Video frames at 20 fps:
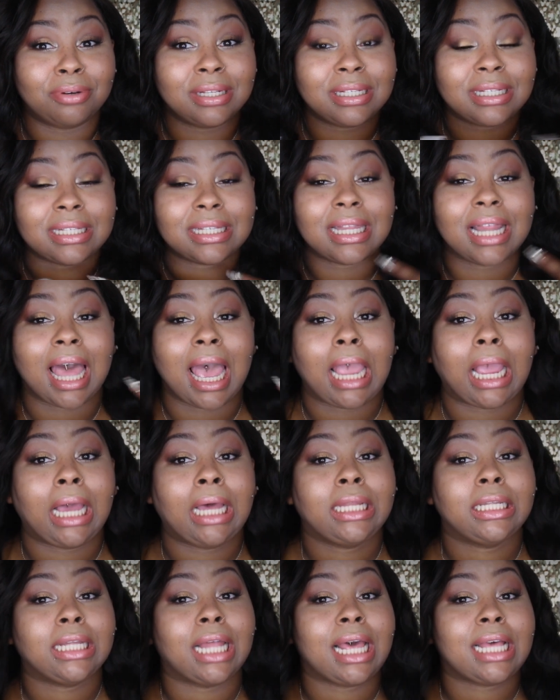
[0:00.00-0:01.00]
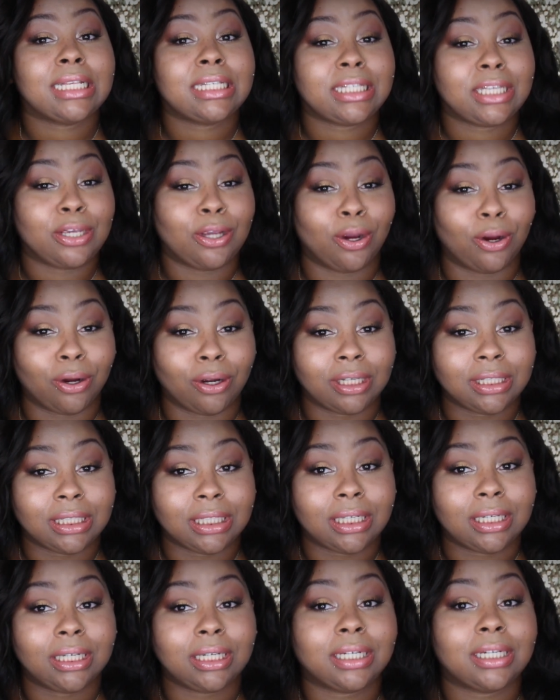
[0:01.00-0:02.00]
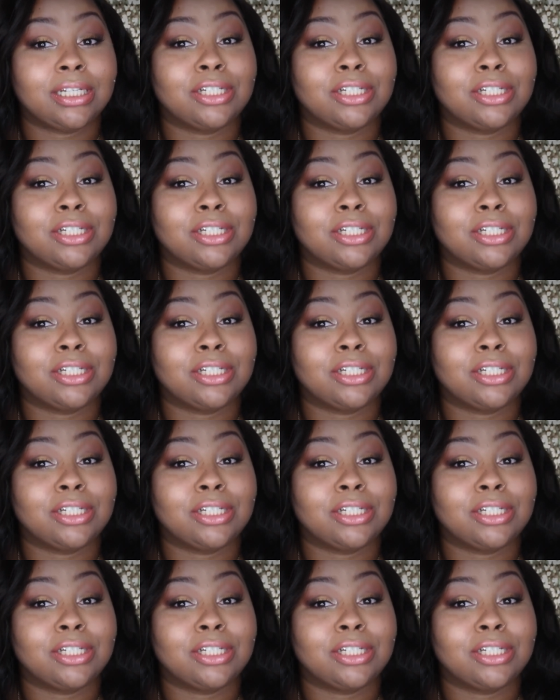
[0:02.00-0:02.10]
It's like classy girl look,